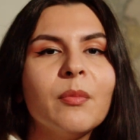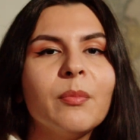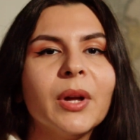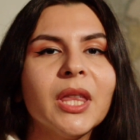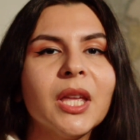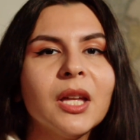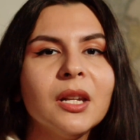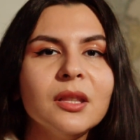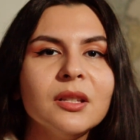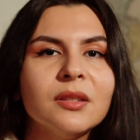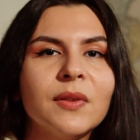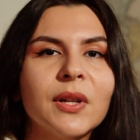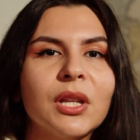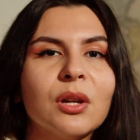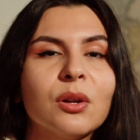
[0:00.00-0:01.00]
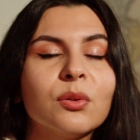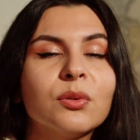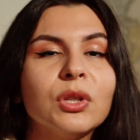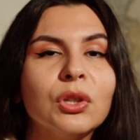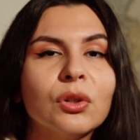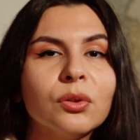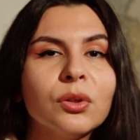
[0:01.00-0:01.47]
By the end of this video,
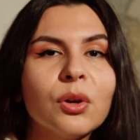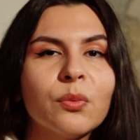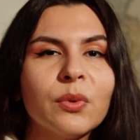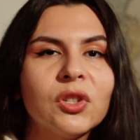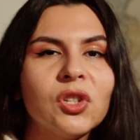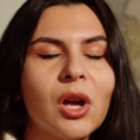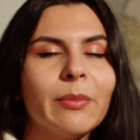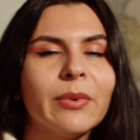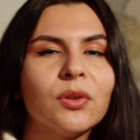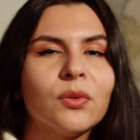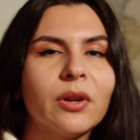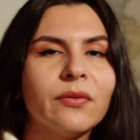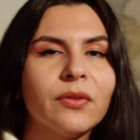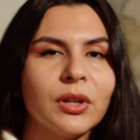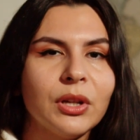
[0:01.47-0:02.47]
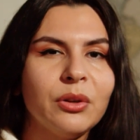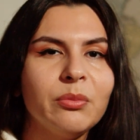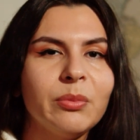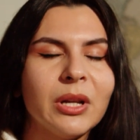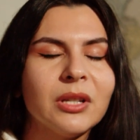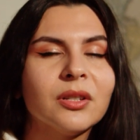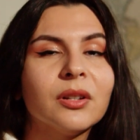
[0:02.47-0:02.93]
you'll know which app is right for
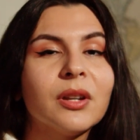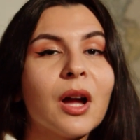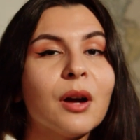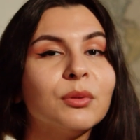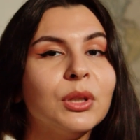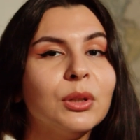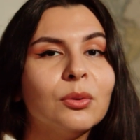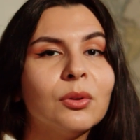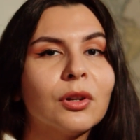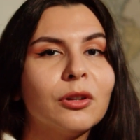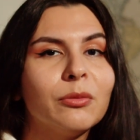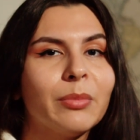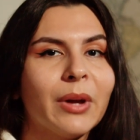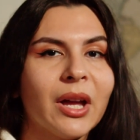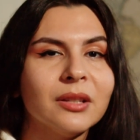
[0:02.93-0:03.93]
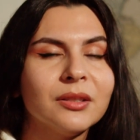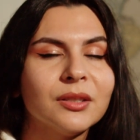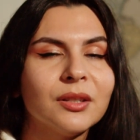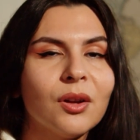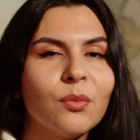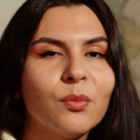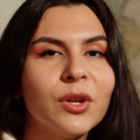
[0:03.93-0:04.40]
you based on how you learn
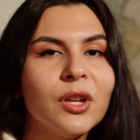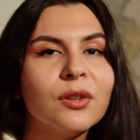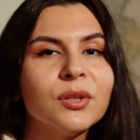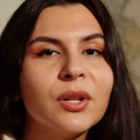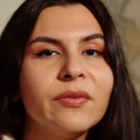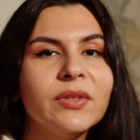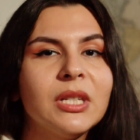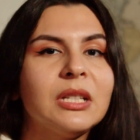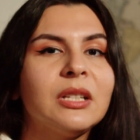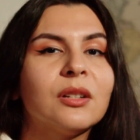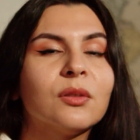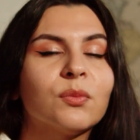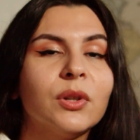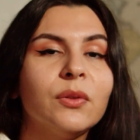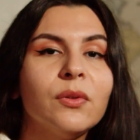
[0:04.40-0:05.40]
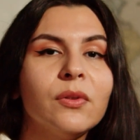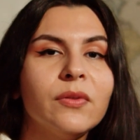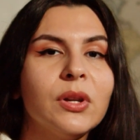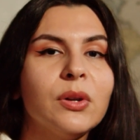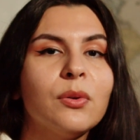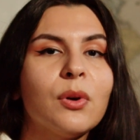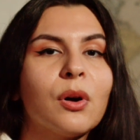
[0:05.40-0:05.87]
best. We also have a detailed written
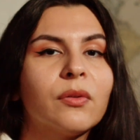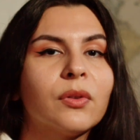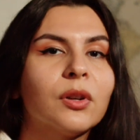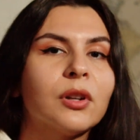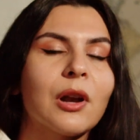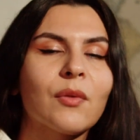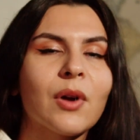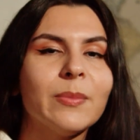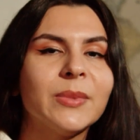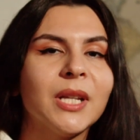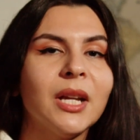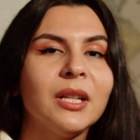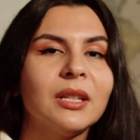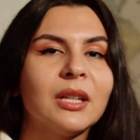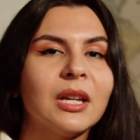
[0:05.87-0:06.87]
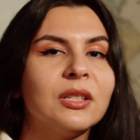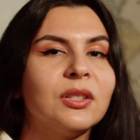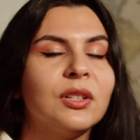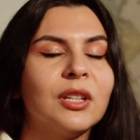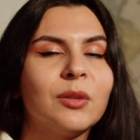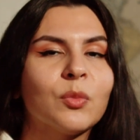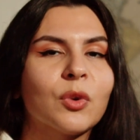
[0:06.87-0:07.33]
review over on our website in
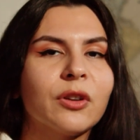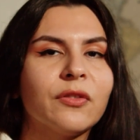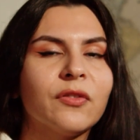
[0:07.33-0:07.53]
case you need more